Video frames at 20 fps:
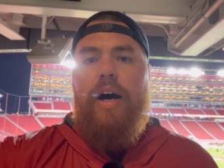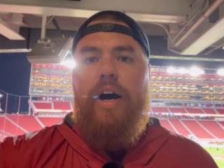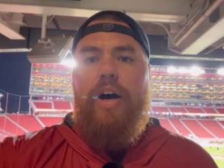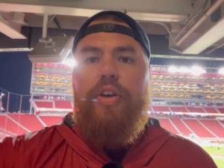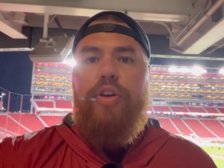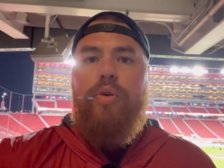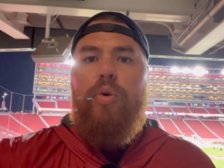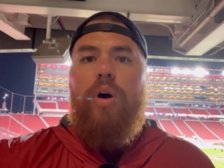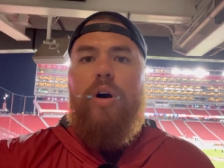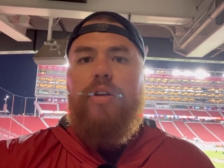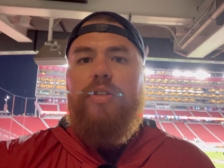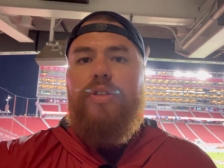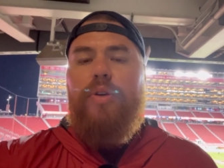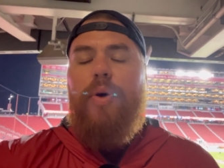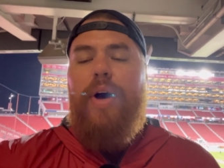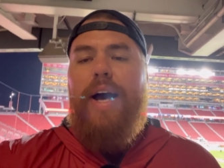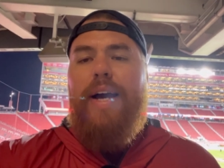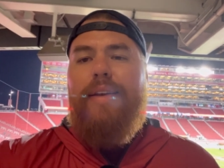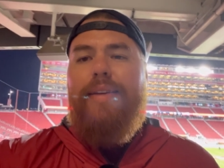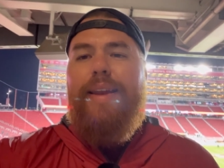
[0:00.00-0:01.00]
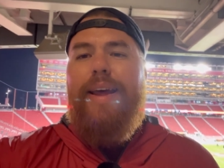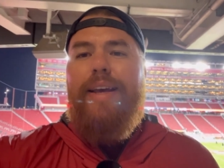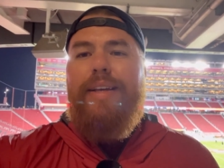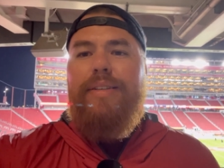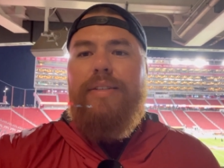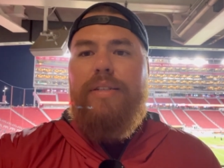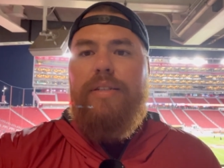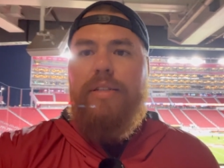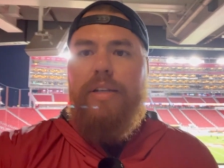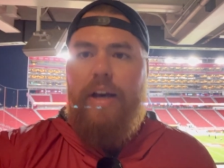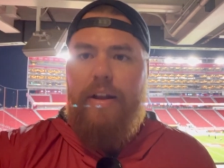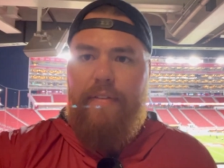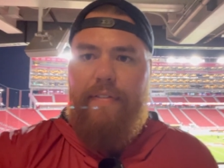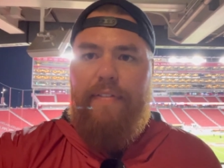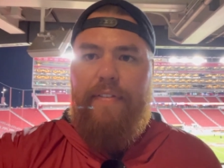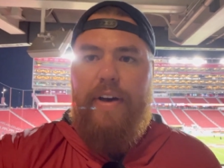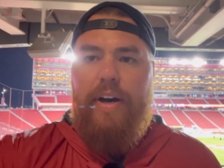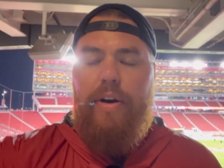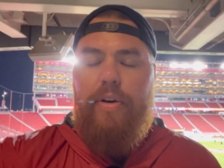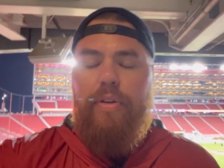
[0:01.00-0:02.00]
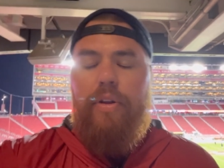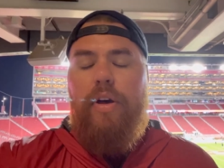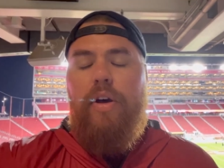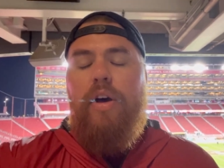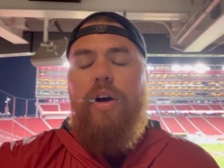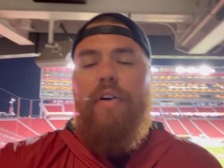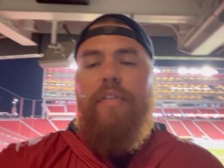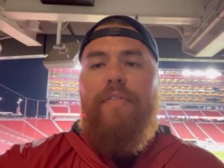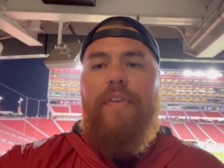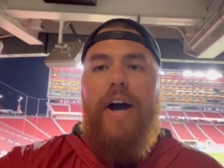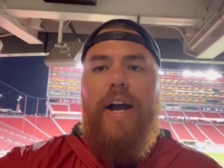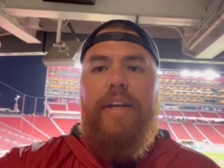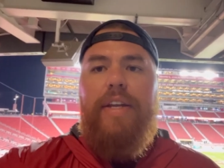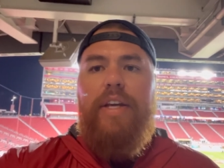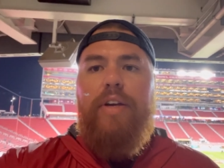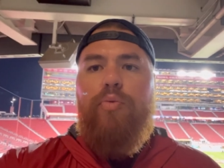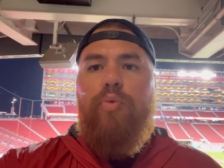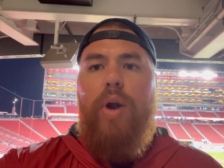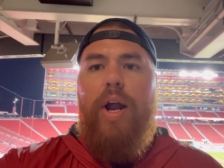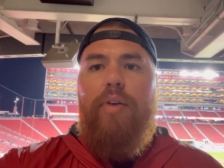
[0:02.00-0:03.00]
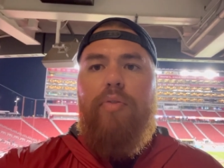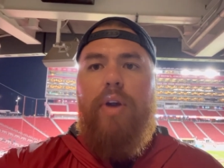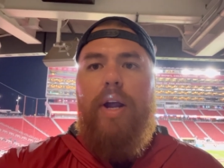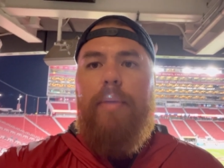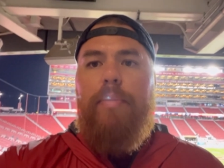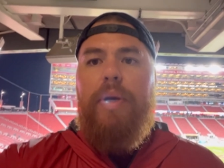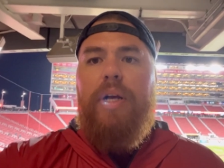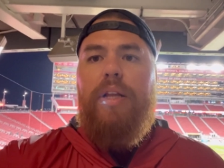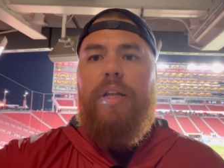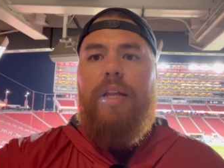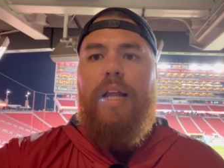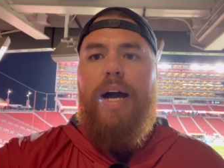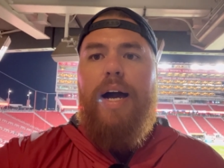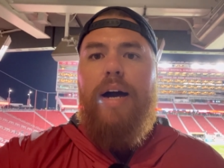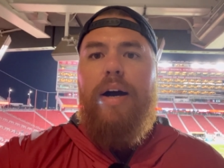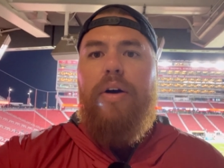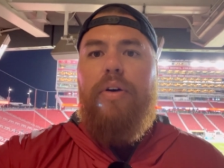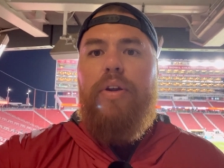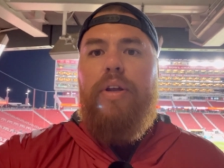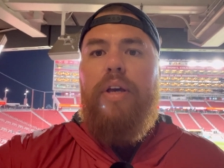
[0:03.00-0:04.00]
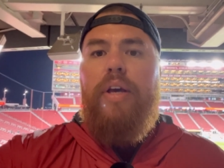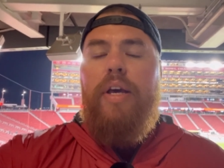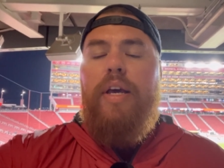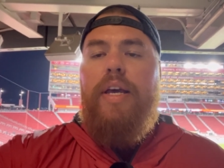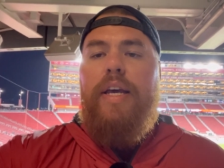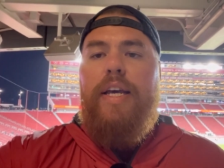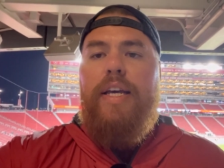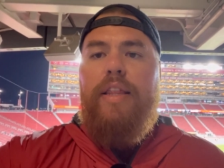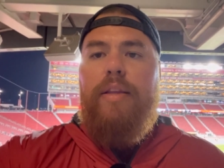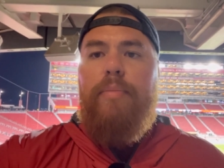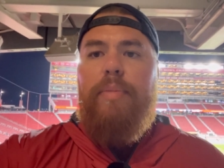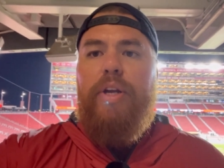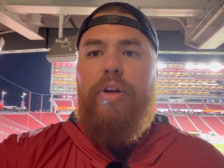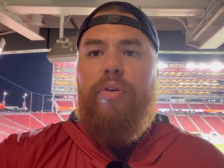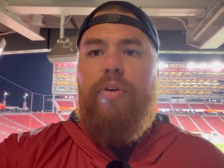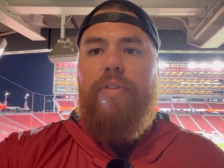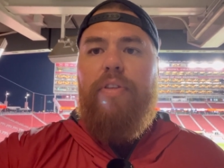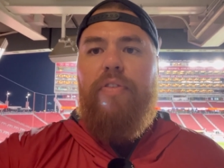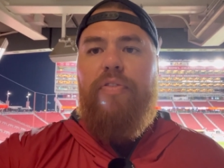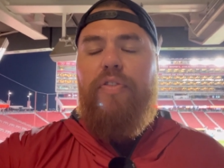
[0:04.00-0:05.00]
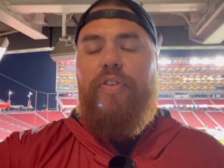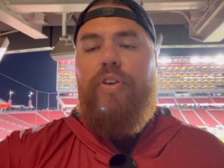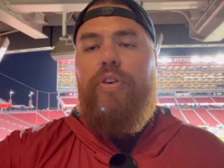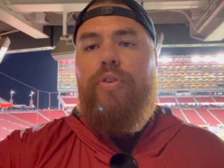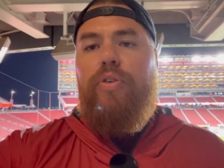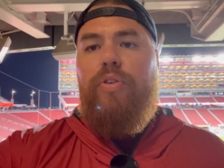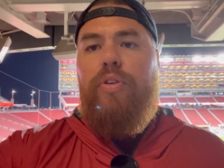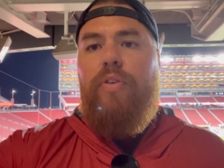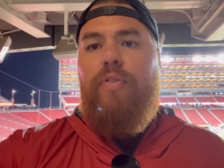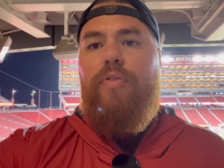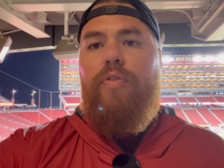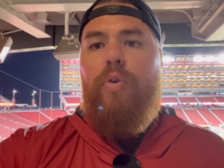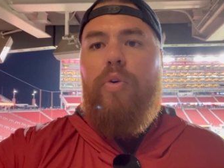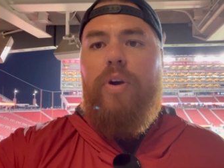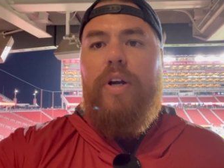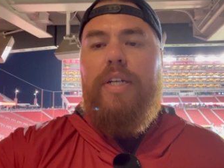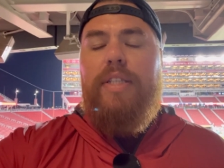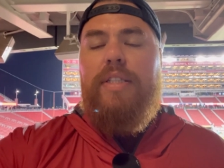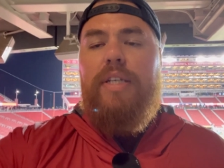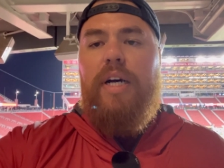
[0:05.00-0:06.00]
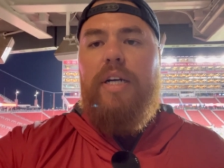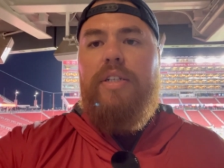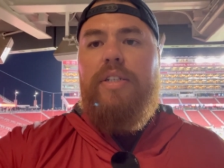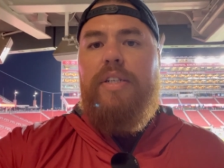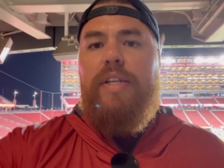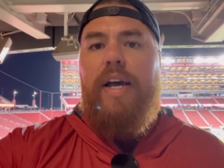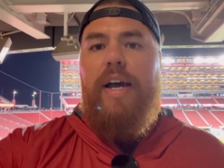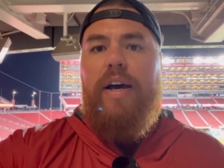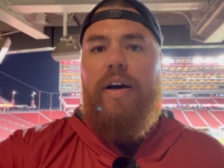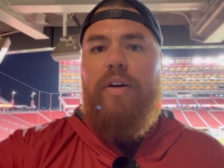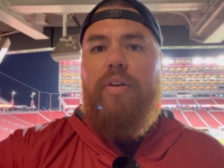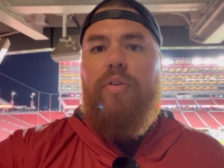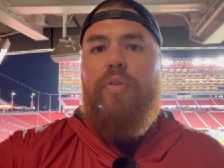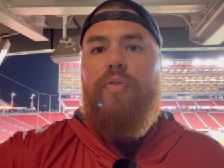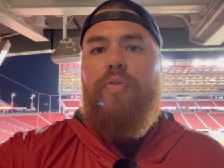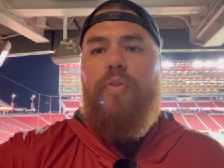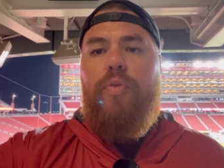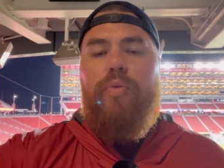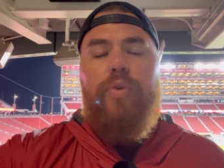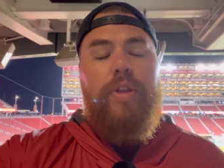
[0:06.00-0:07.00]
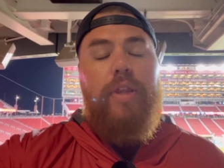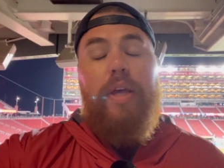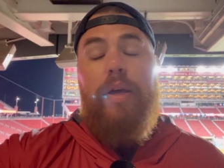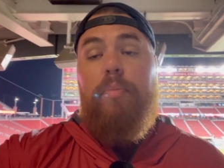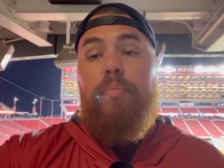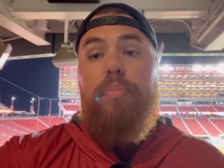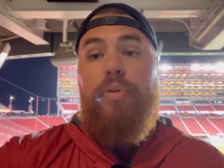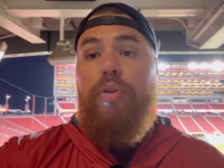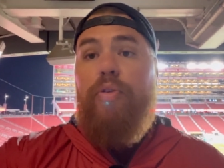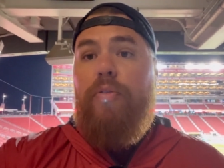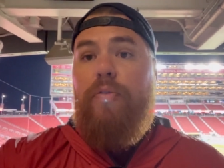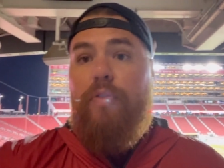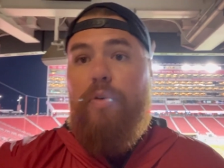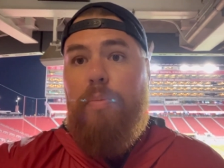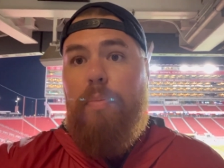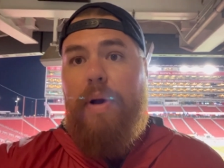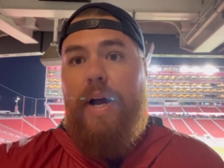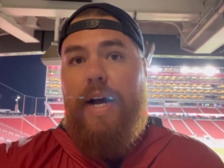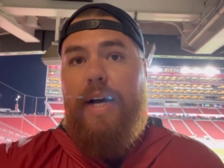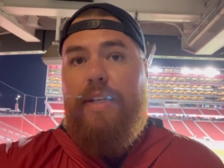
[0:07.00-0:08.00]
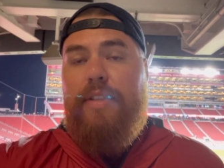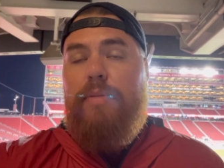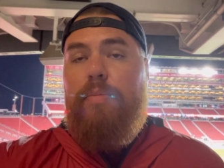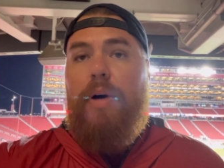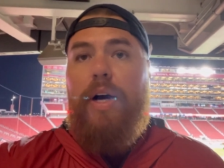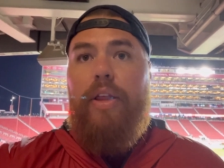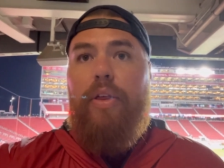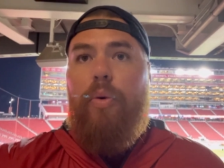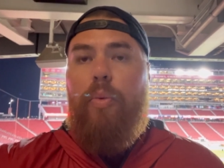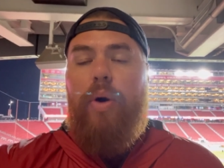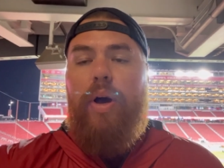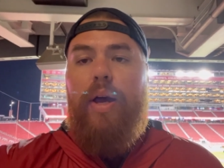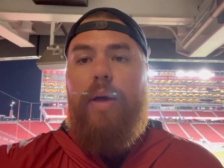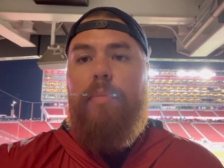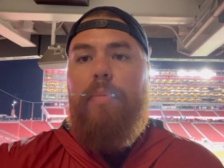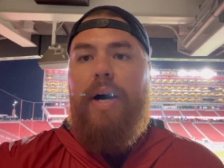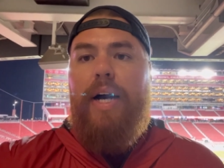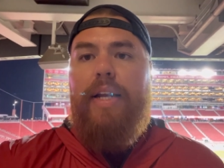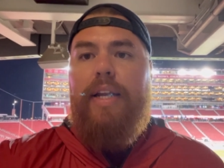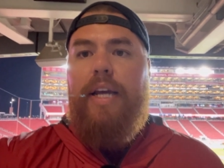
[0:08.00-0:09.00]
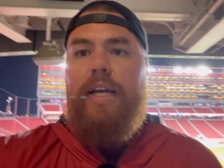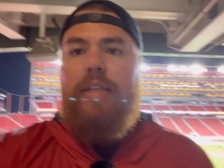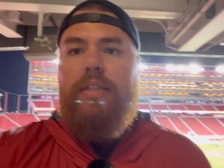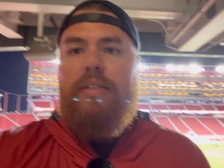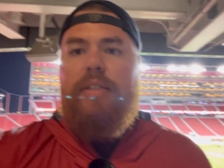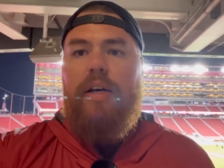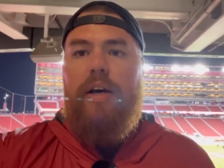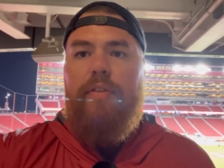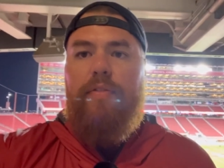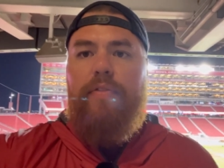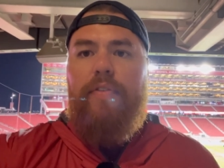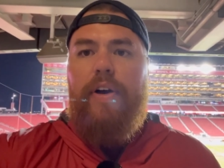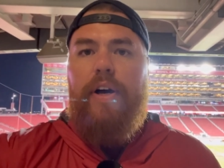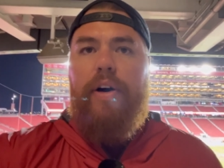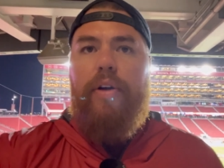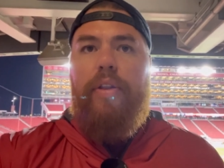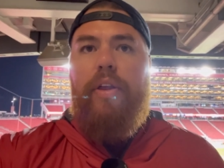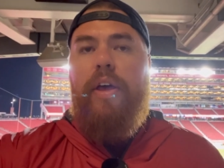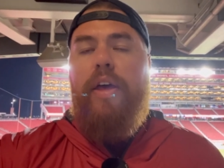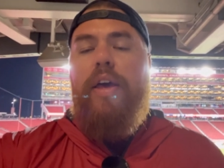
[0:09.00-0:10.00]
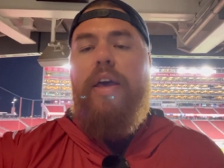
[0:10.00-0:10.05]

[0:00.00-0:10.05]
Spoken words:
You also had Nate Sudfeld finding Ray McCloud in the middle of the field for a touchdown with a beautiful pass, by the way, by Nate Sudfeld.